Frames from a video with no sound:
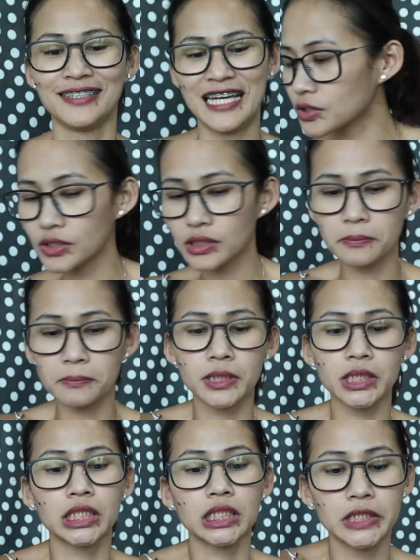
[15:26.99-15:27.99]
Go to
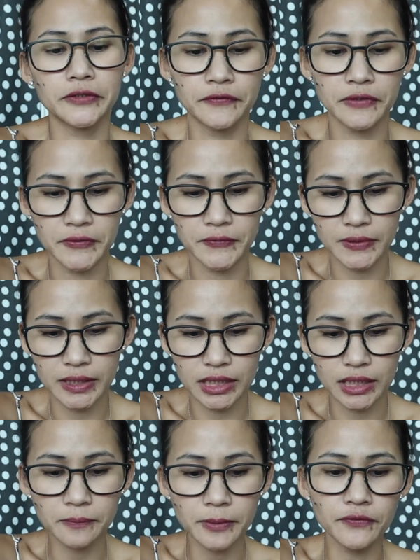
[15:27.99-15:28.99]
number 15.
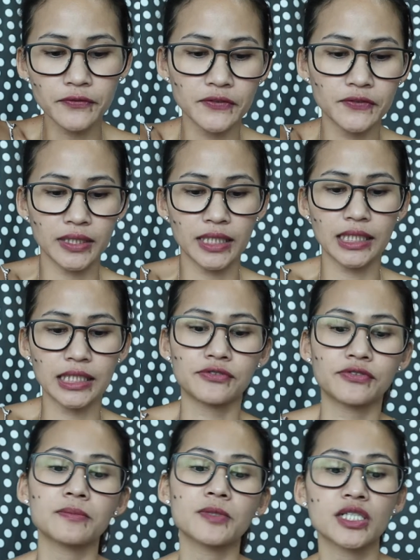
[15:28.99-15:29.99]
Number 15 is
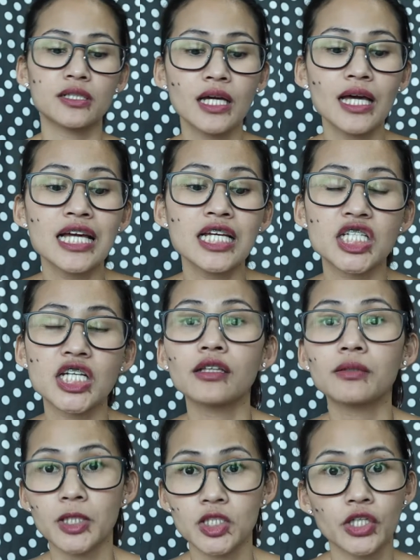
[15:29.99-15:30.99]
from Shalimar.